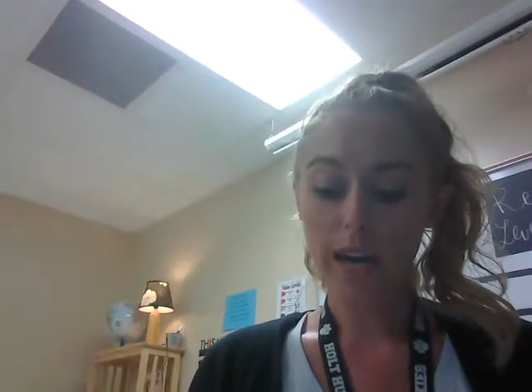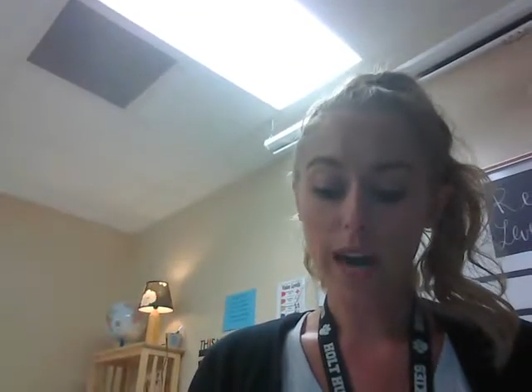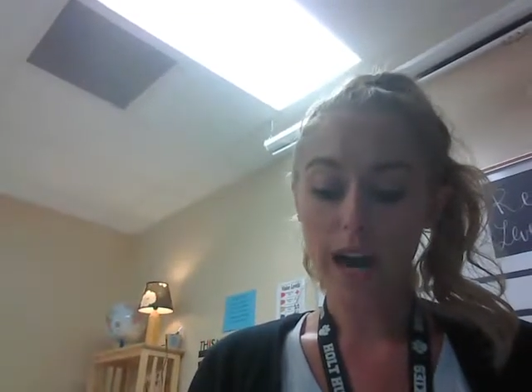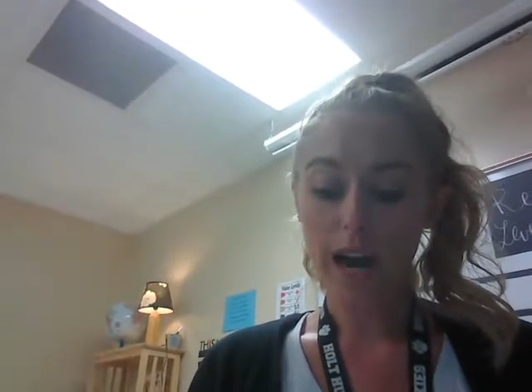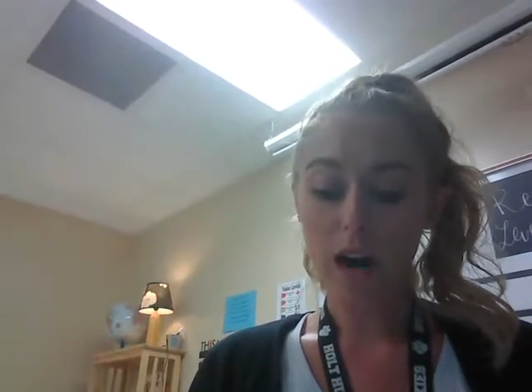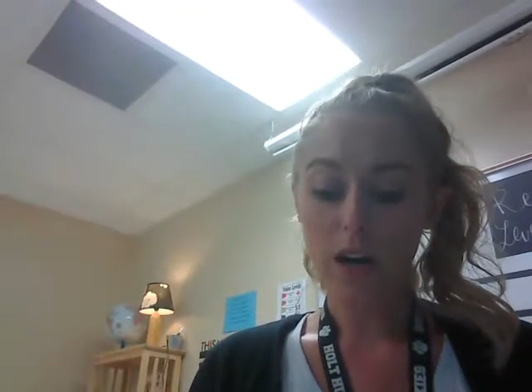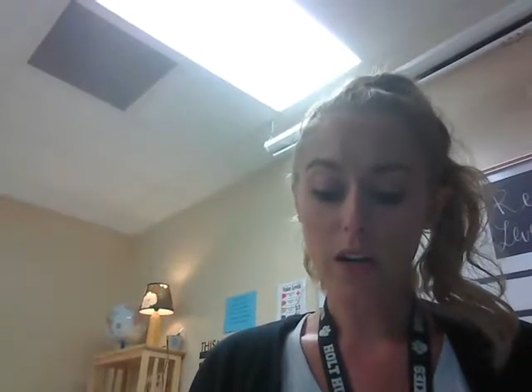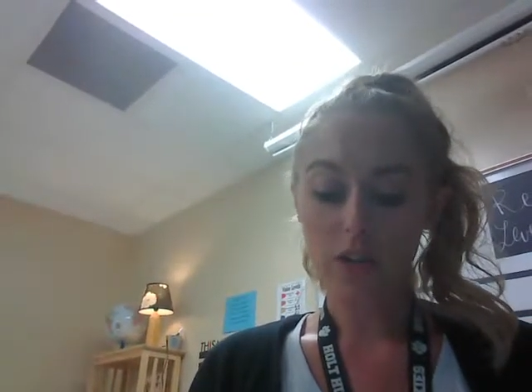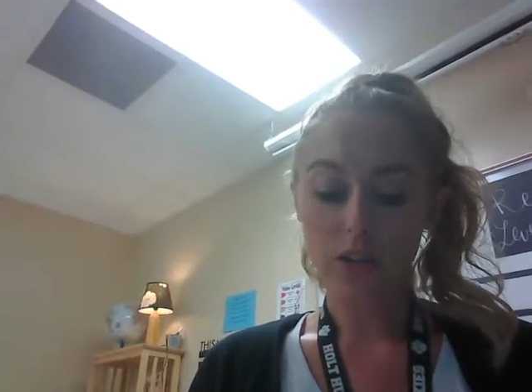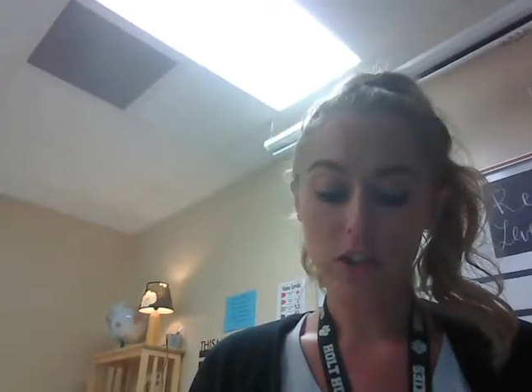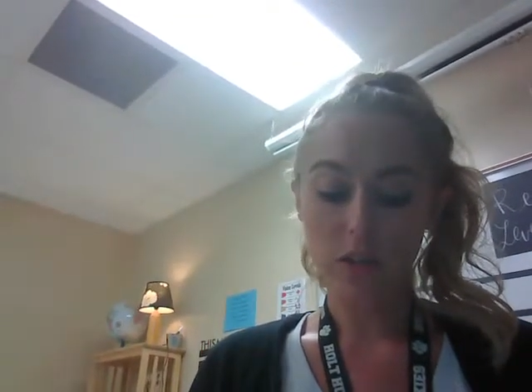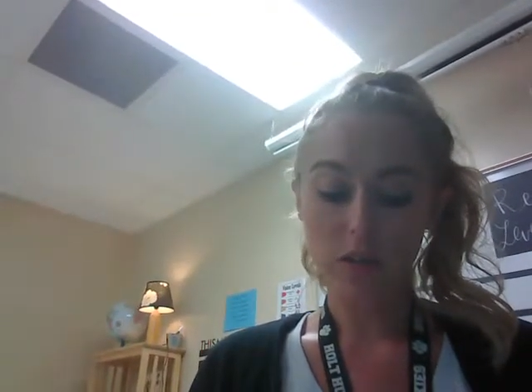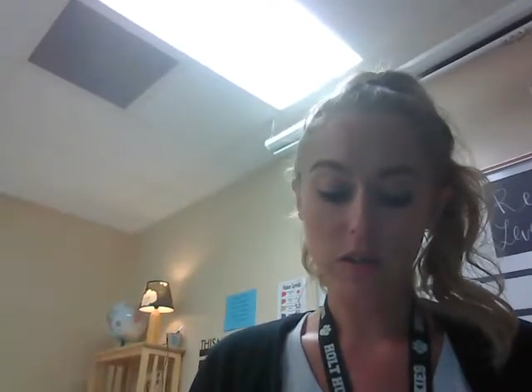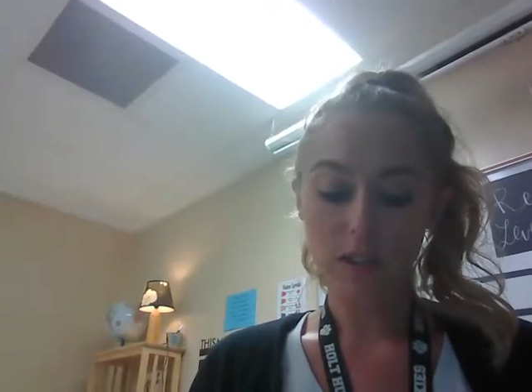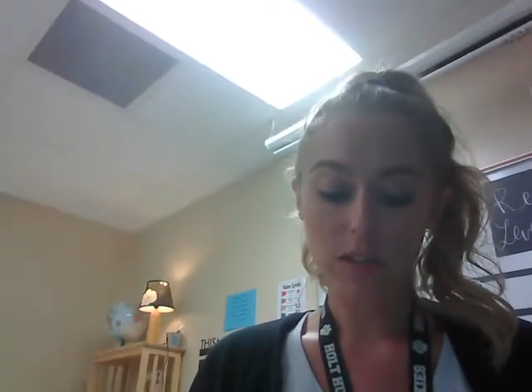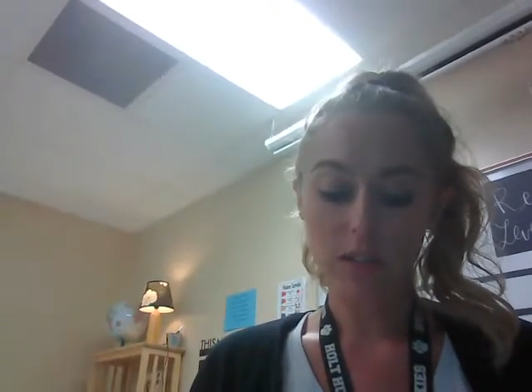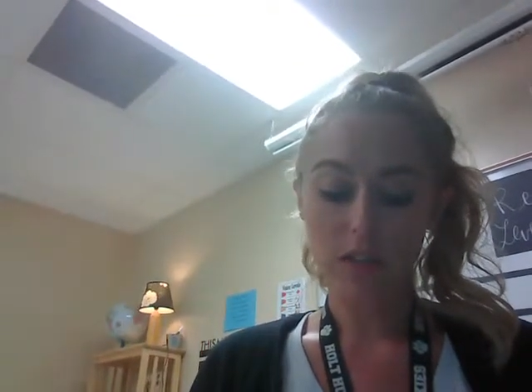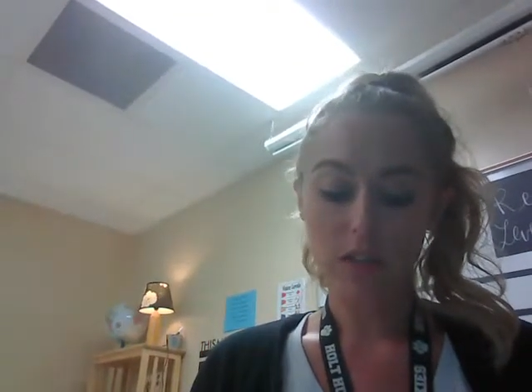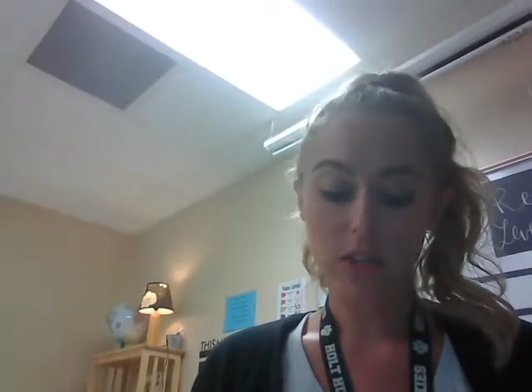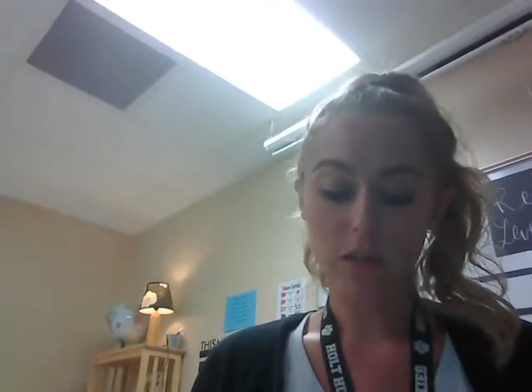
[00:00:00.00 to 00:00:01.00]
our
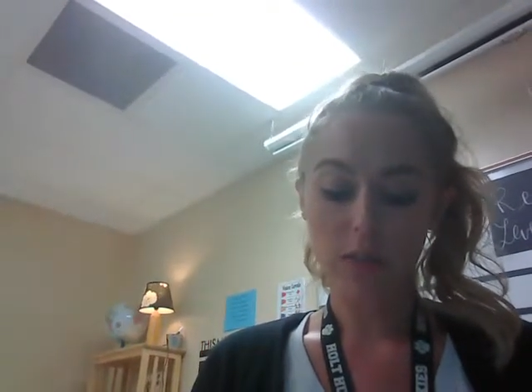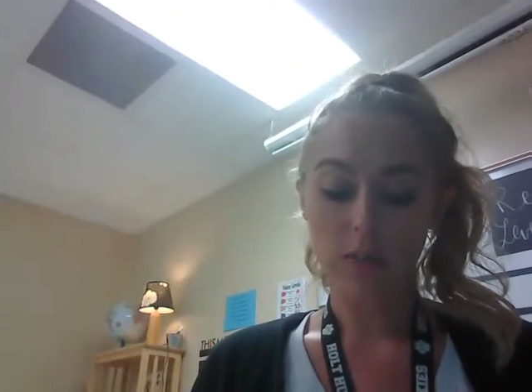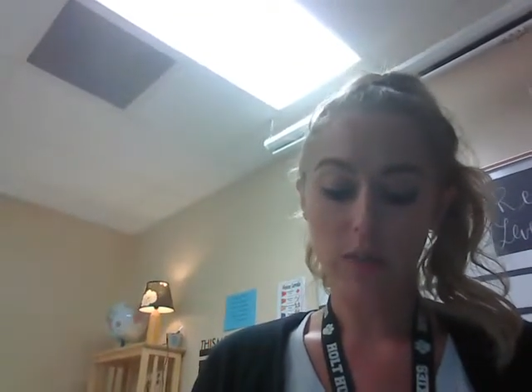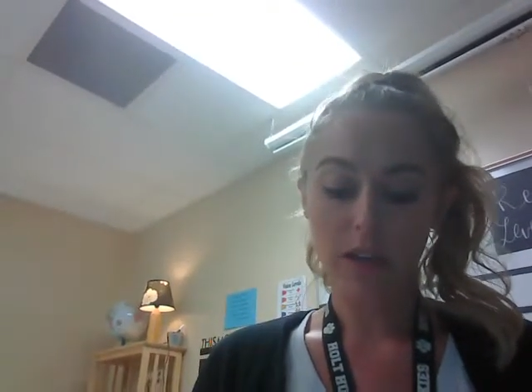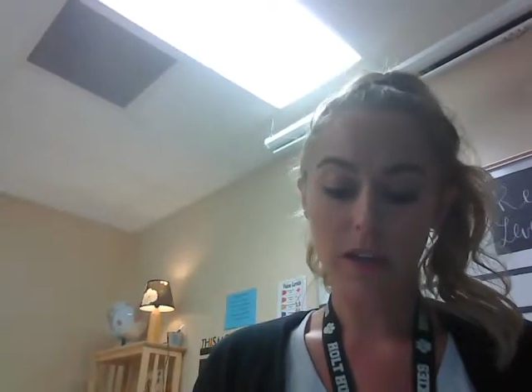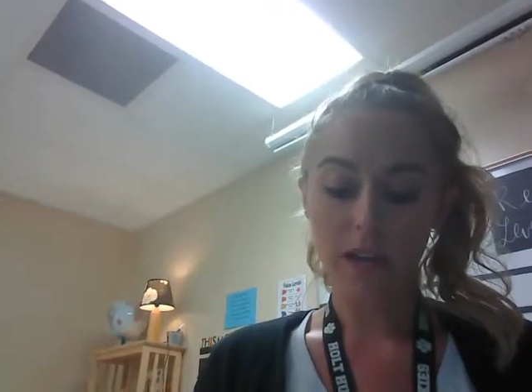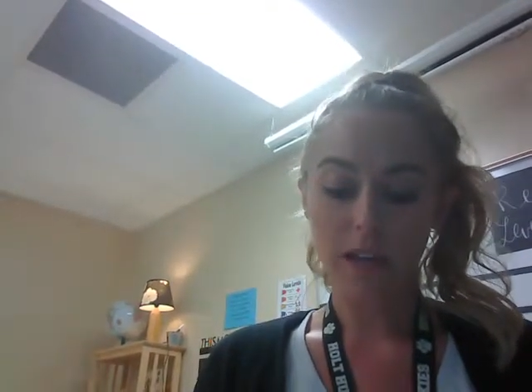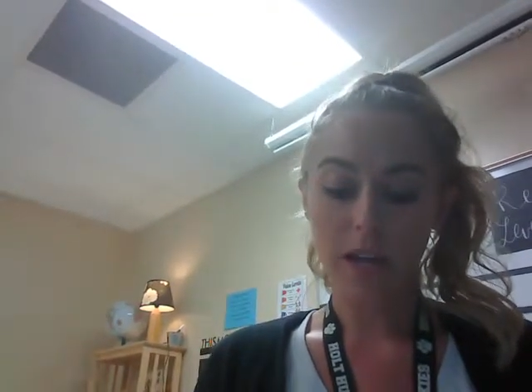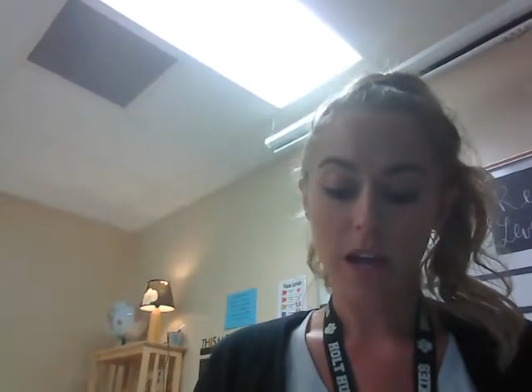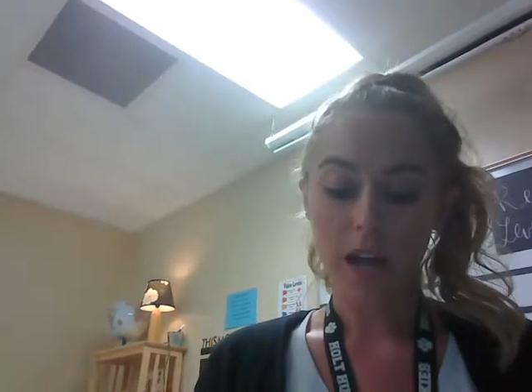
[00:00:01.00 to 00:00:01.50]
students to be